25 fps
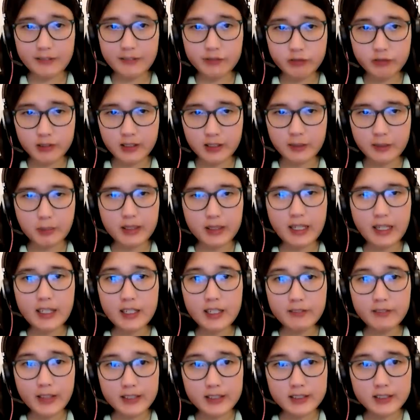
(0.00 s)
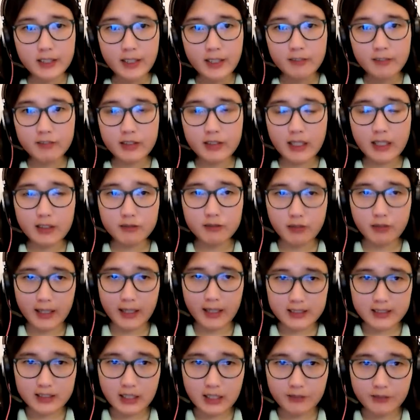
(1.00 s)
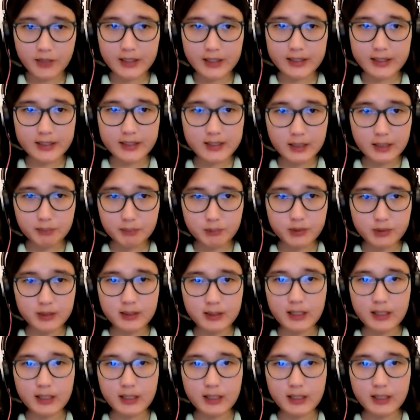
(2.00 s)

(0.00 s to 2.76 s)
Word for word: four. But anyways, when I raised them in December,